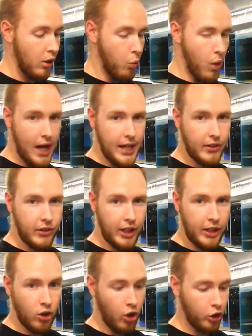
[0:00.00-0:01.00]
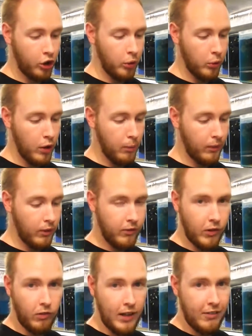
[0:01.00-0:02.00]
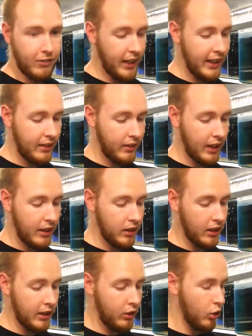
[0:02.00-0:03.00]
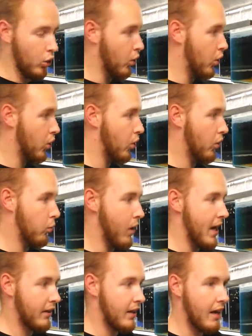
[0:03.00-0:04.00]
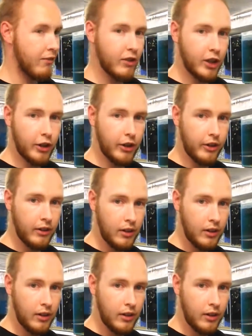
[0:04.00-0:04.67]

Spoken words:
Why is it not suitable for Rift Lake cichlids or West African